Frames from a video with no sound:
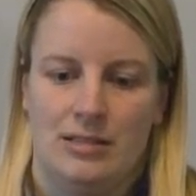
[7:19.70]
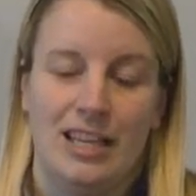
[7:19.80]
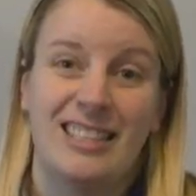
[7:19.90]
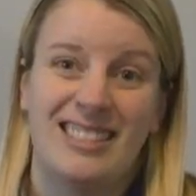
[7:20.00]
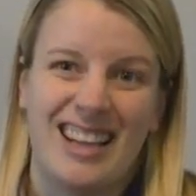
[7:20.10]

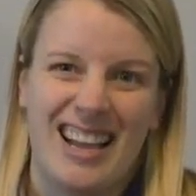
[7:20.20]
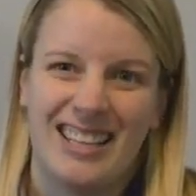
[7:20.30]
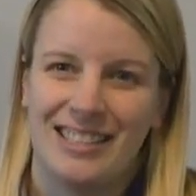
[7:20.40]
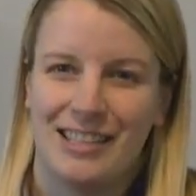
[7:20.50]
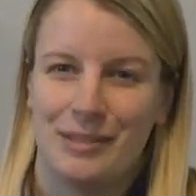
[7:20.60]
It's
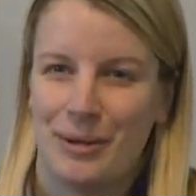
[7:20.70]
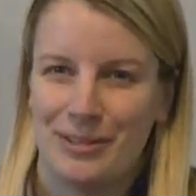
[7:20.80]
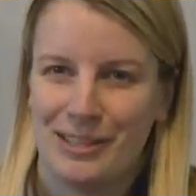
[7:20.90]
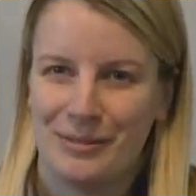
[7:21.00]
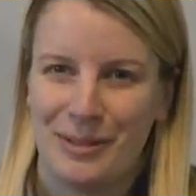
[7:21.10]
science, it's
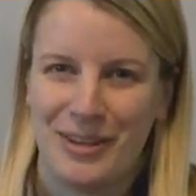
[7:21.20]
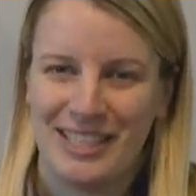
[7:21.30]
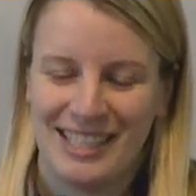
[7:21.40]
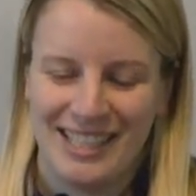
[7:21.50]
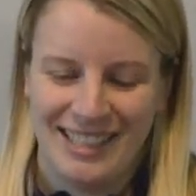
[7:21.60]
supposed to be
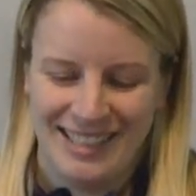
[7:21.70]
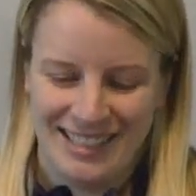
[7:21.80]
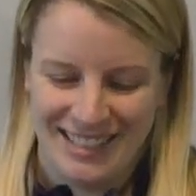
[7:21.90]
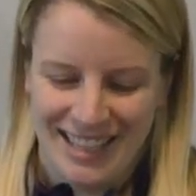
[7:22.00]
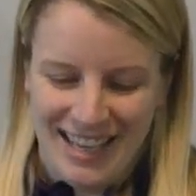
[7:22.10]
messy.
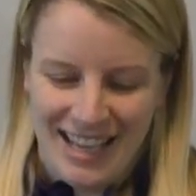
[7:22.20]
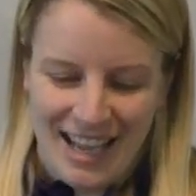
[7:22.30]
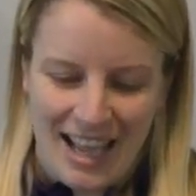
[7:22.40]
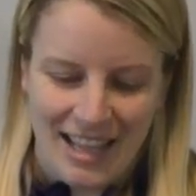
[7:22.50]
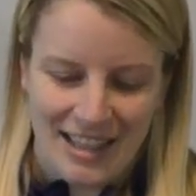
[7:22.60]

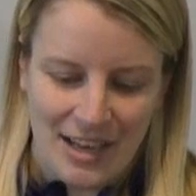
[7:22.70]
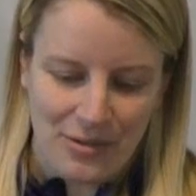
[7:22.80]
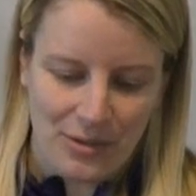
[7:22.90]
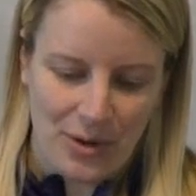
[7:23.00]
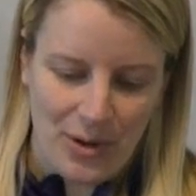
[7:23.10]
And
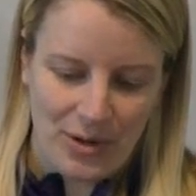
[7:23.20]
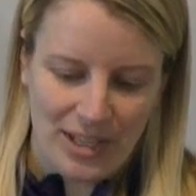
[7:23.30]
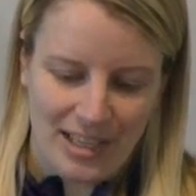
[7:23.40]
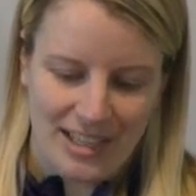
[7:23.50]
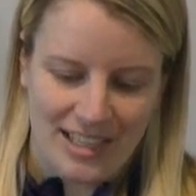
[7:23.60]
then roll
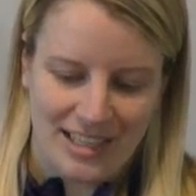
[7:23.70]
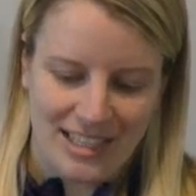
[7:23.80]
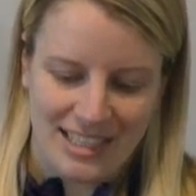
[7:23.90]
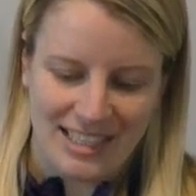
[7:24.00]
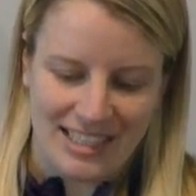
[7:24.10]
it in
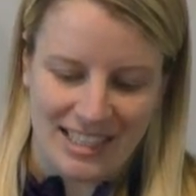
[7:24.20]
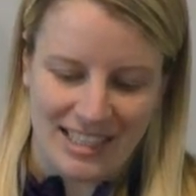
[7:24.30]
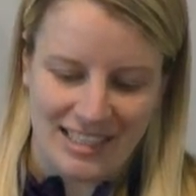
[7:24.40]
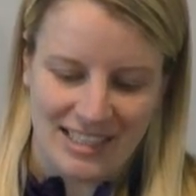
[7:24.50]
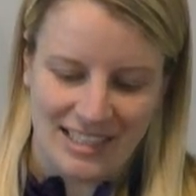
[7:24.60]
the
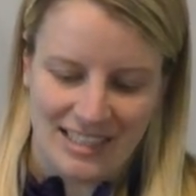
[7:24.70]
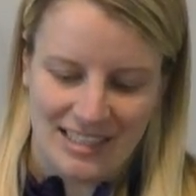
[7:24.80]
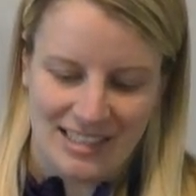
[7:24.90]
seeds.